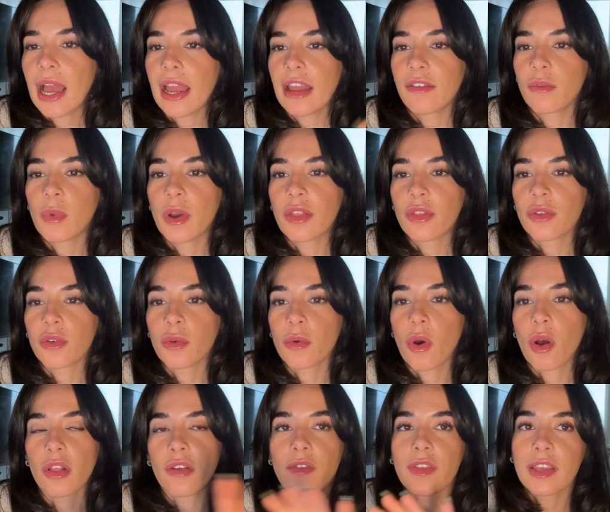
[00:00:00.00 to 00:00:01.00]
I went through
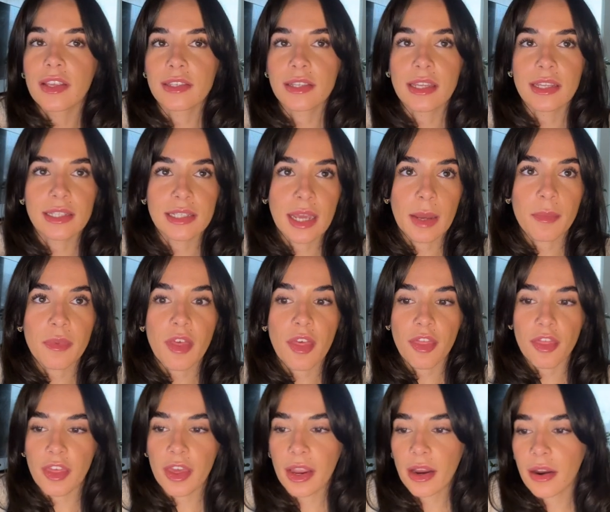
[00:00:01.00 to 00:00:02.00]
all of these in depth
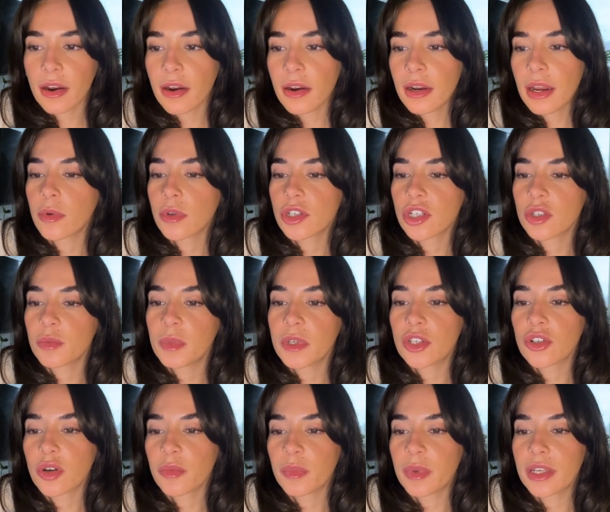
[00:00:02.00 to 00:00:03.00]
there. We'll just be
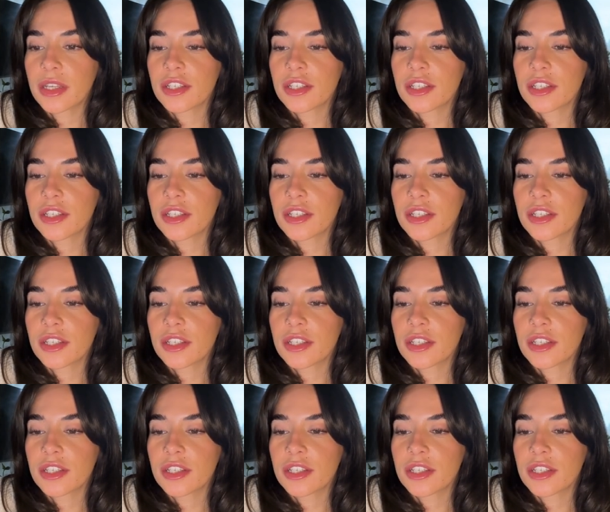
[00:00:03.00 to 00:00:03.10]
jumping